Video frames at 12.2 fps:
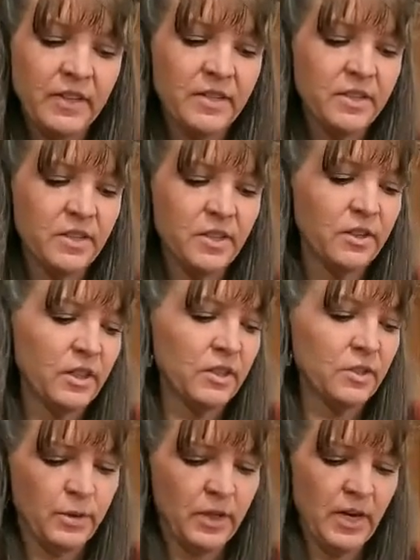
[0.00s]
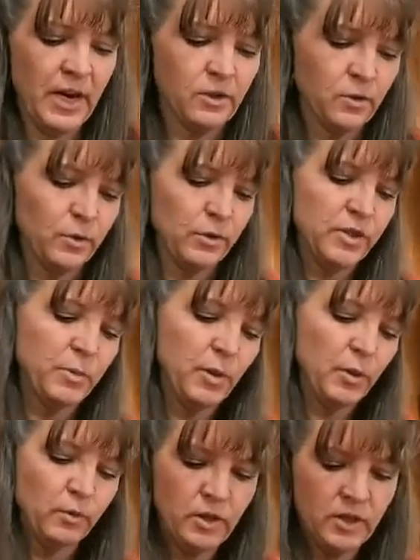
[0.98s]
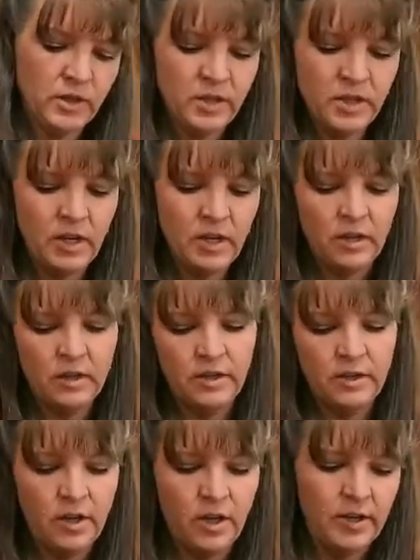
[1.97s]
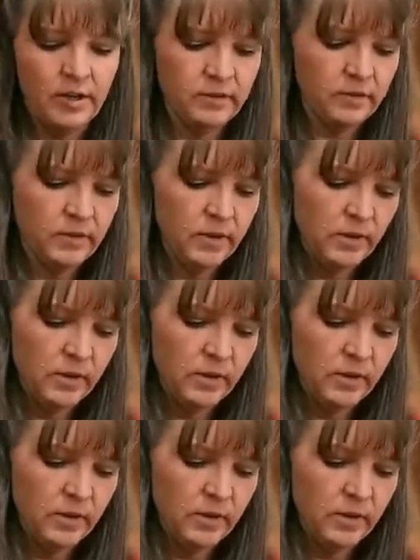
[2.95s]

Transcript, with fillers: if I stirred this with an actual spoon to start and not